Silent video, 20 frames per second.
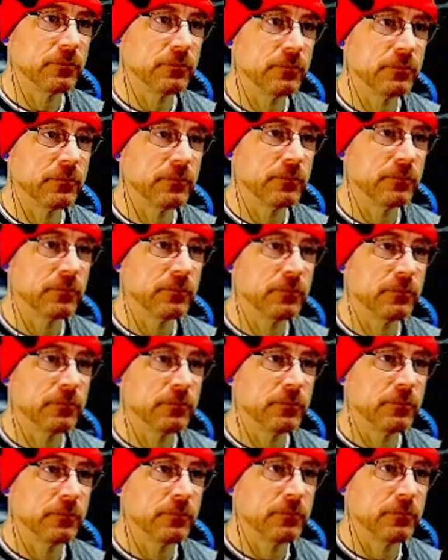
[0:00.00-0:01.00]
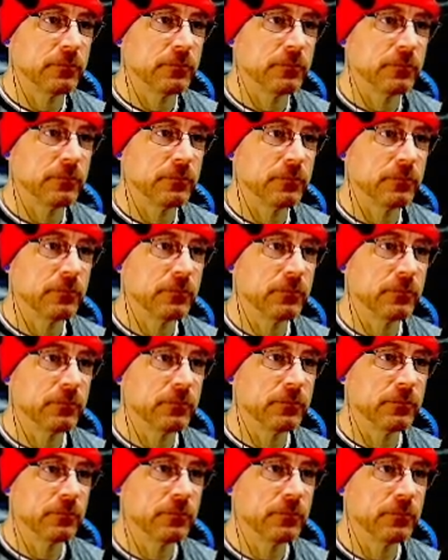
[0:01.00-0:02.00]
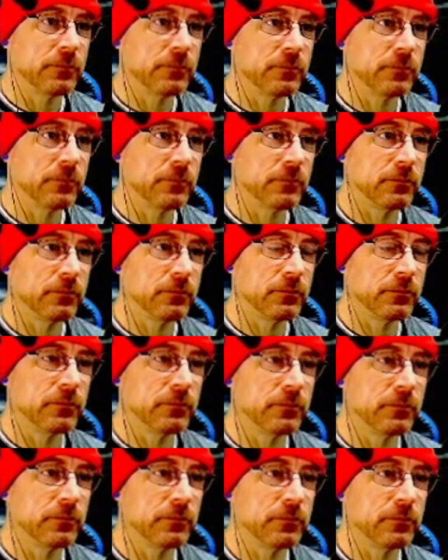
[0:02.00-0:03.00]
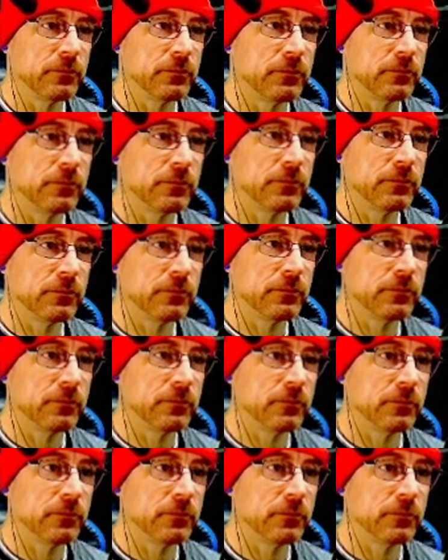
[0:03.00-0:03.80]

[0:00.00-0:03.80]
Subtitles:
No words are spoken by the person on screen.